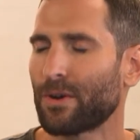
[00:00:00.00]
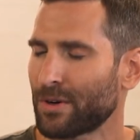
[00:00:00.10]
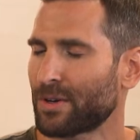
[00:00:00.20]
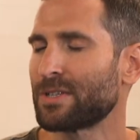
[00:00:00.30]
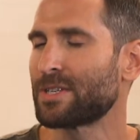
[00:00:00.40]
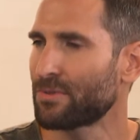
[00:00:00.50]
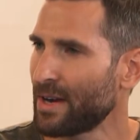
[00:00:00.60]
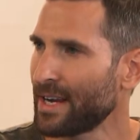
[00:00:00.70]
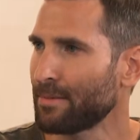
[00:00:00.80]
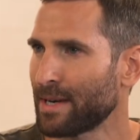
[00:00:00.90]

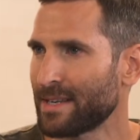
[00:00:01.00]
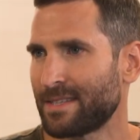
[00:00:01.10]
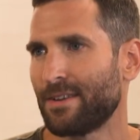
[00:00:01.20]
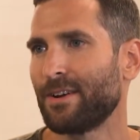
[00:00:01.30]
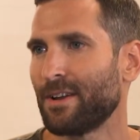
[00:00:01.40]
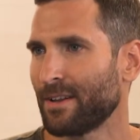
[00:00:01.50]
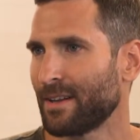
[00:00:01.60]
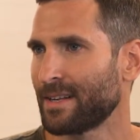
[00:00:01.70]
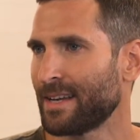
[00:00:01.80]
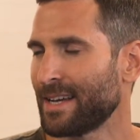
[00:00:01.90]
constrained by
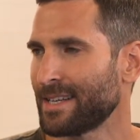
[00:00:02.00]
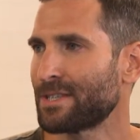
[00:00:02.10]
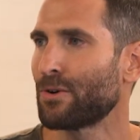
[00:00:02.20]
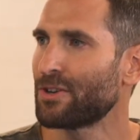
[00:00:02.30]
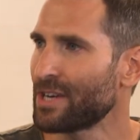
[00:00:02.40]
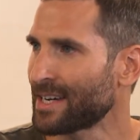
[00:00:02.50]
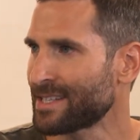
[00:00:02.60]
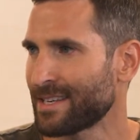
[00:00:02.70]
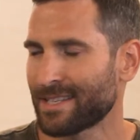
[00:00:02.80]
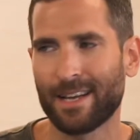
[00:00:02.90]
serial storage
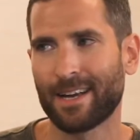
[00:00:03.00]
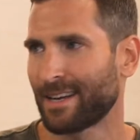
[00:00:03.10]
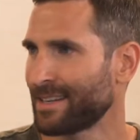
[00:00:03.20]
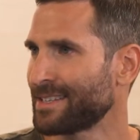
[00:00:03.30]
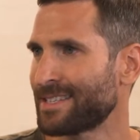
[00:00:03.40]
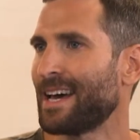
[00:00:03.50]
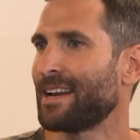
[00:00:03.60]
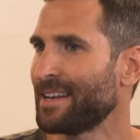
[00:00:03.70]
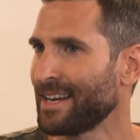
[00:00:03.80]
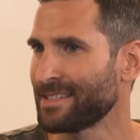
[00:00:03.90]
access like the
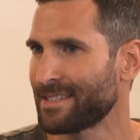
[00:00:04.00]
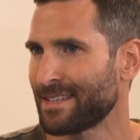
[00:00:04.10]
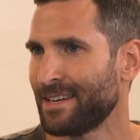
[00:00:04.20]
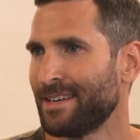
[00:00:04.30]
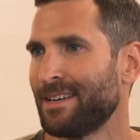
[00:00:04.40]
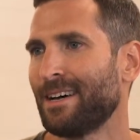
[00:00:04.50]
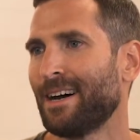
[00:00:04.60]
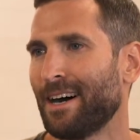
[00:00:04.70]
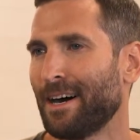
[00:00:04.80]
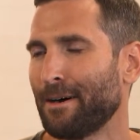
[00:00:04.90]
SATA days.
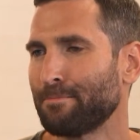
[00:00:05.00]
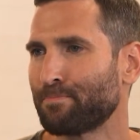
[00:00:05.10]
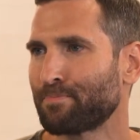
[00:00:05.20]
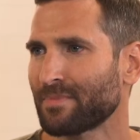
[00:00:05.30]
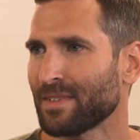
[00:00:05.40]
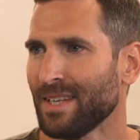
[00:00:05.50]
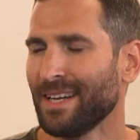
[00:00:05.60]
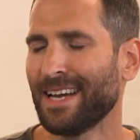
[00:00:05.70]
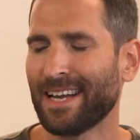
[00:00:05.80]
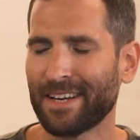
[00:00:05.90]

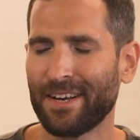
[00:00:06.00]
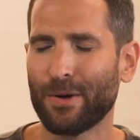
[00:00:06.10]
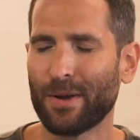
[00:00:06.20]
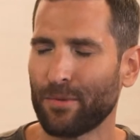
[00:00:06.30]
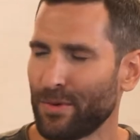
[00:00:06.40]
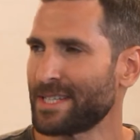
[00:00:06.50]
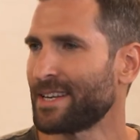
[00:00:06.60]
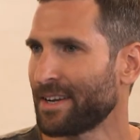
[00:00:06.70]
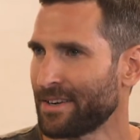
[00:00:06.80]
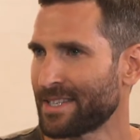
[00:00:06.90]
And in
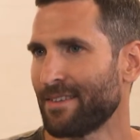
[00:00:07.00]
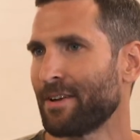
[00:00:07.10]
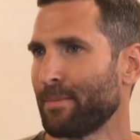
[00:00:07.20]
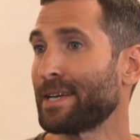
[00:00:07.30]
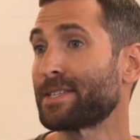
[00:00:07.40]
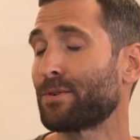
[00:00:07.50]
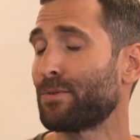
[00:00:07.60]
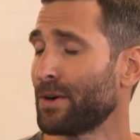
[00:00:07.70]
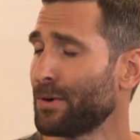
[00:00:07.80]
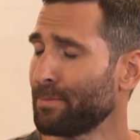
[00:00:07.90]
recent years, NVMe has
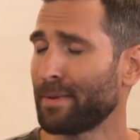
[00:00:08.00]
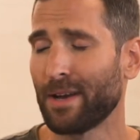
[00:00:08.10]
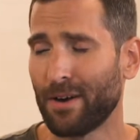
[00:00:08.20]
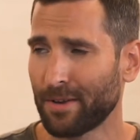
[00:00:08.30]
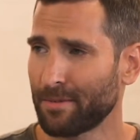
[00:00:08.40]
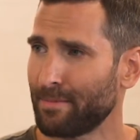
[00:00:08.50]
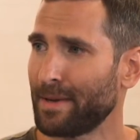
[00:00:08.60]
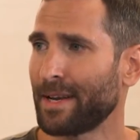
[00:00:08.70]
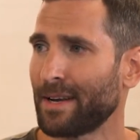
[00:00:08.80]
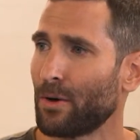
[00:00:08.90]
grown beyond
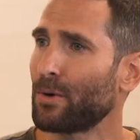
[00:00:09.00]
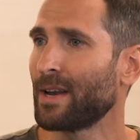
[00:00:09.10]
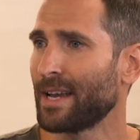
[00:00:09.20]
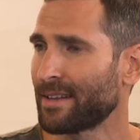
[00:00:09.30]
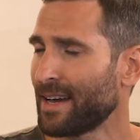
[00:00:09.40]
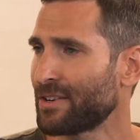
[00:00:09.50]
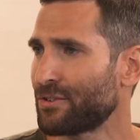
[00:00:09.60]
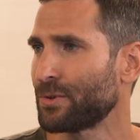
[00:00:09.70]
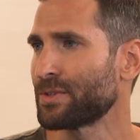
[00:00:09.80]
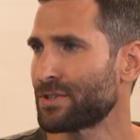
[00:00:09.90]
being locally attached
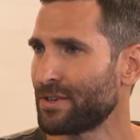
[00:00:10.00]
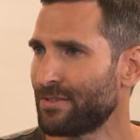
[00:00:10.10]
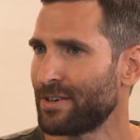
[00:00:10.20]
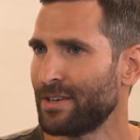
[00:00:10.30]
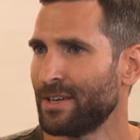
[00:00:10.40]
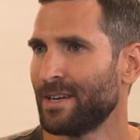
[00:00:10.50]
to a server